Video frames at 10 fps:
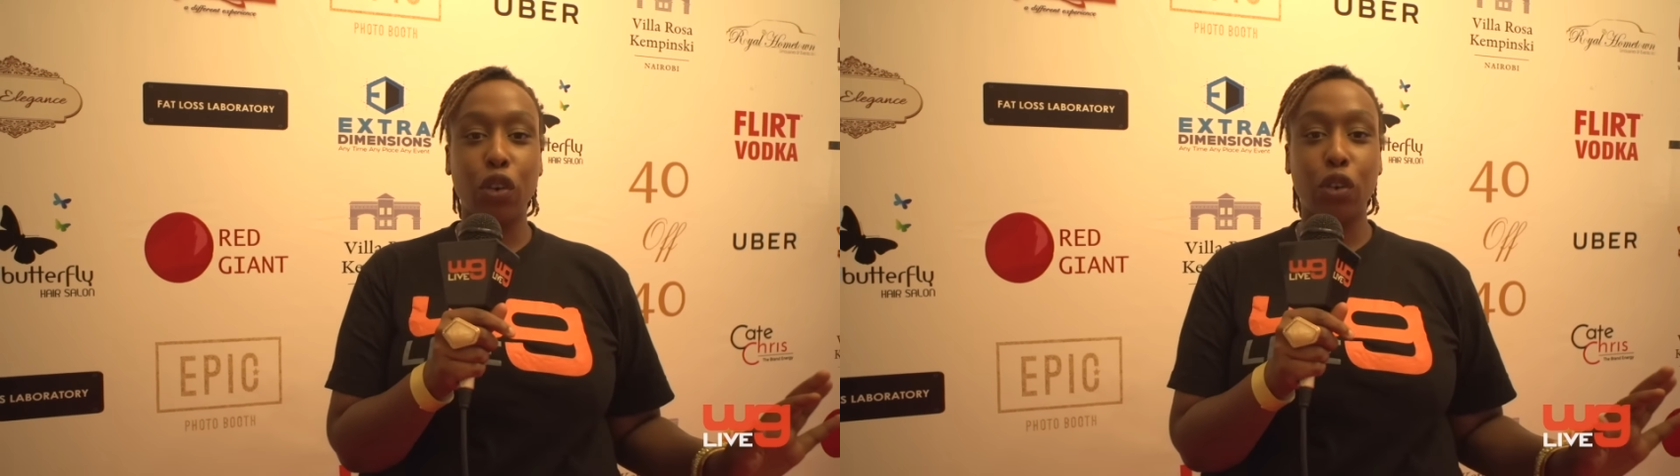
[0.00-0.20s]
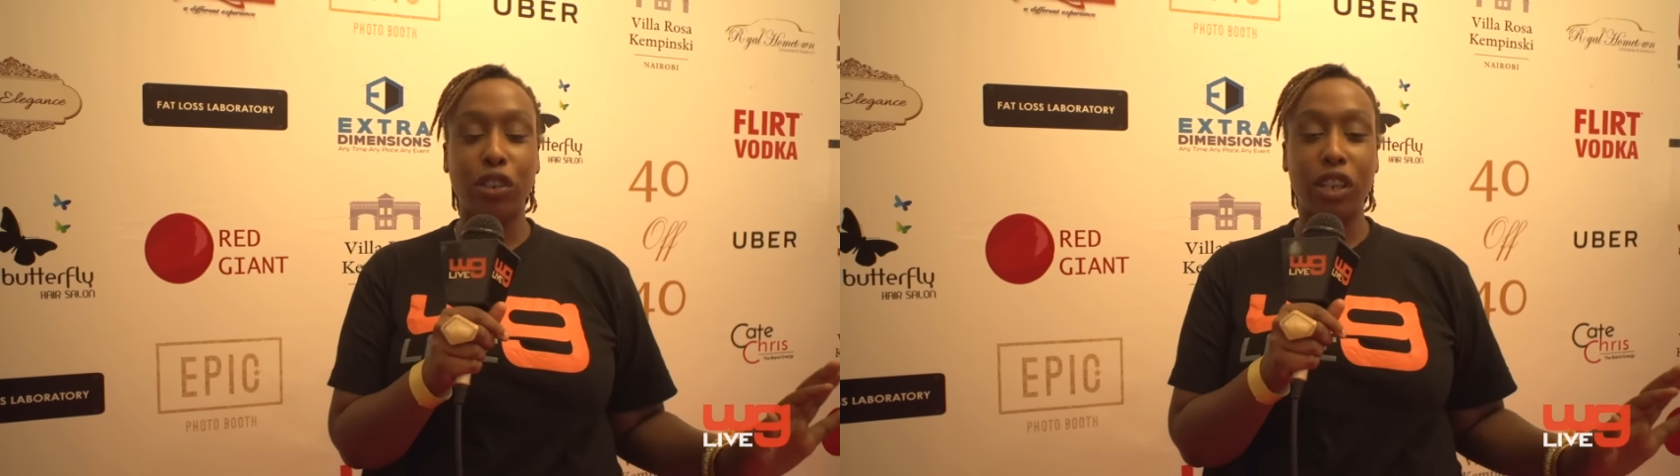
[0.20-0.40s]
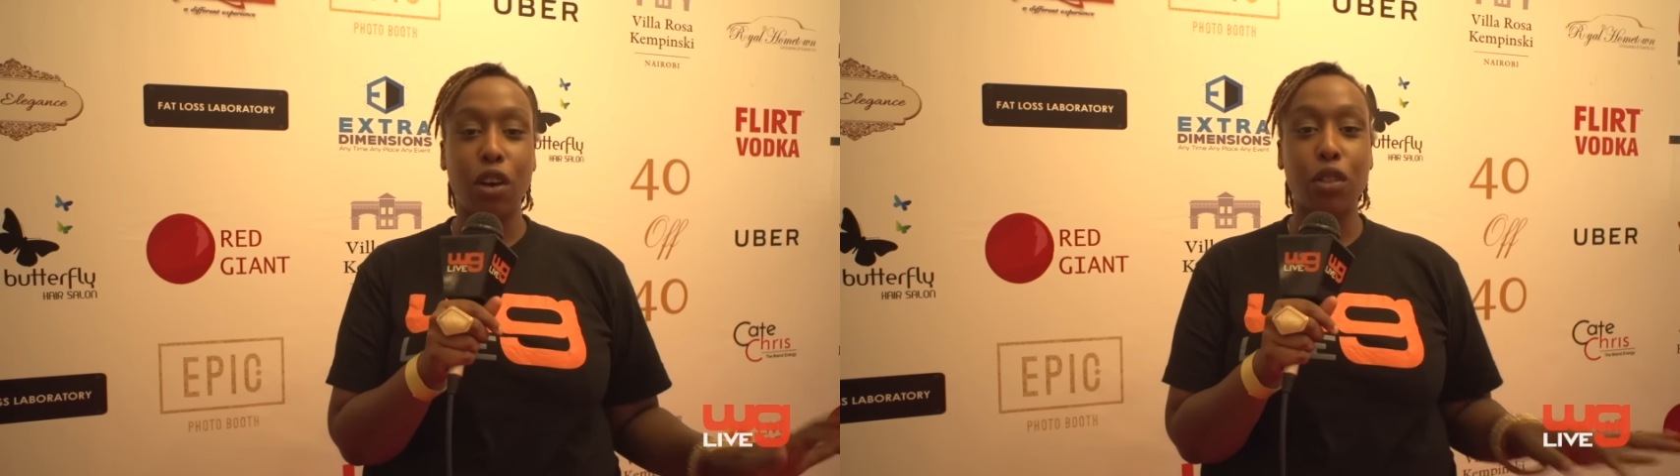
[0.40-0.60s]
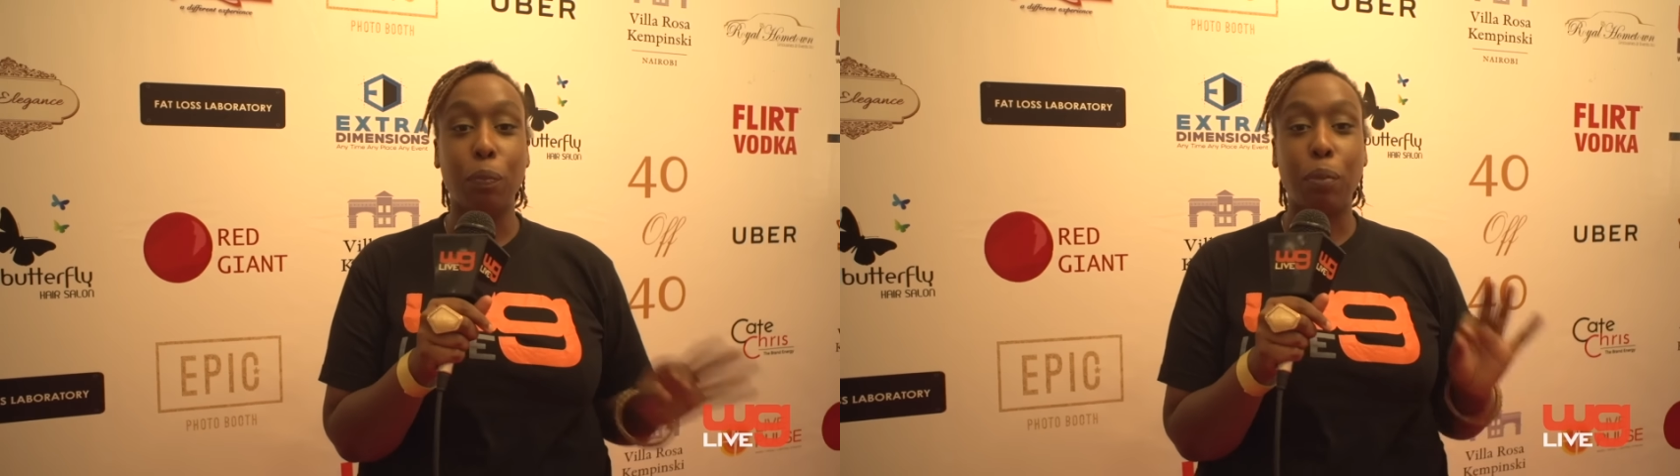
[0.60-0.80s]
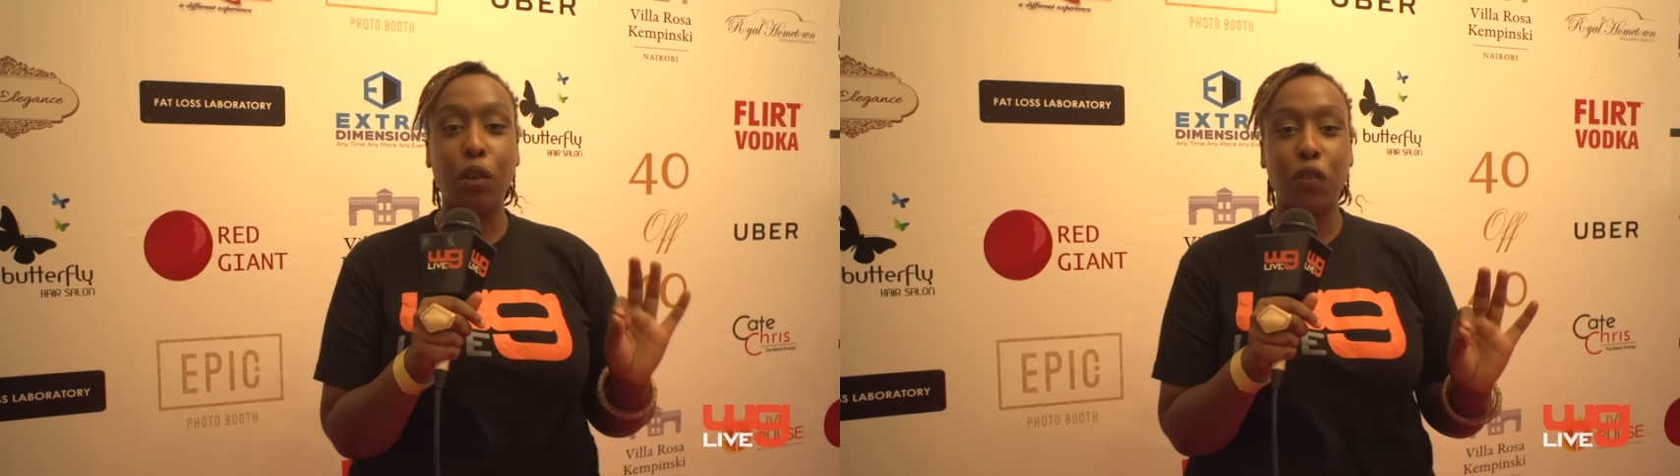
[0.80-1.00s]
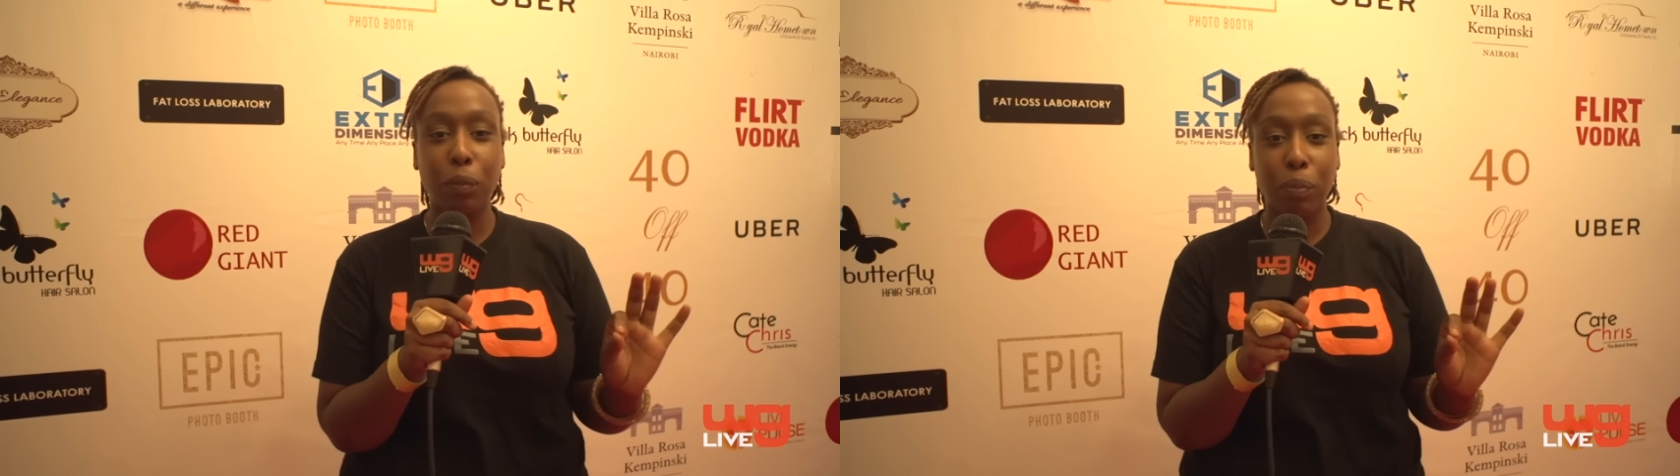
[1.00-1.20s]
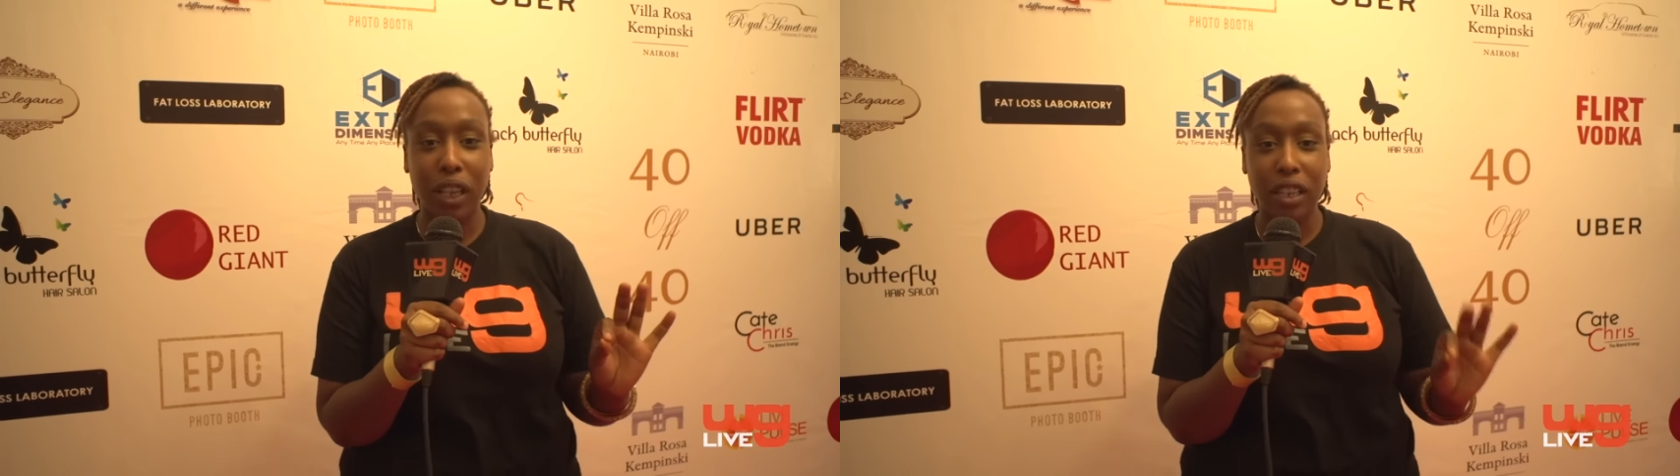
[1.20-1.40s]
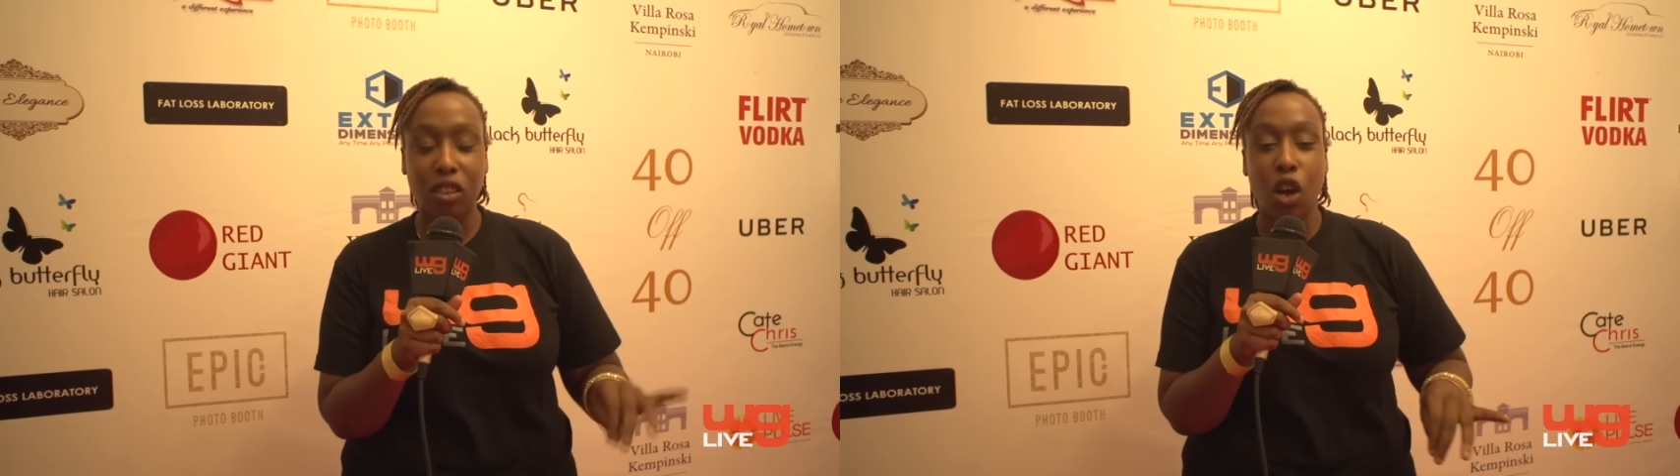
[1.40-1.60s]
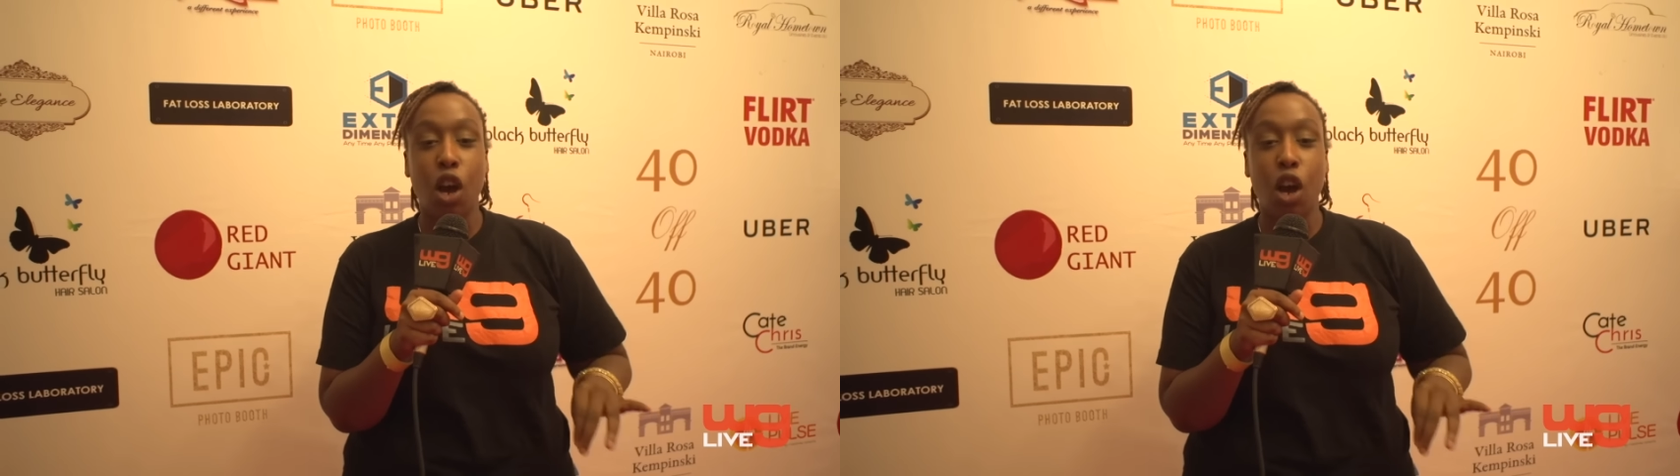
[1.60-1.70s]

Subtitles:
hotel, the perfect place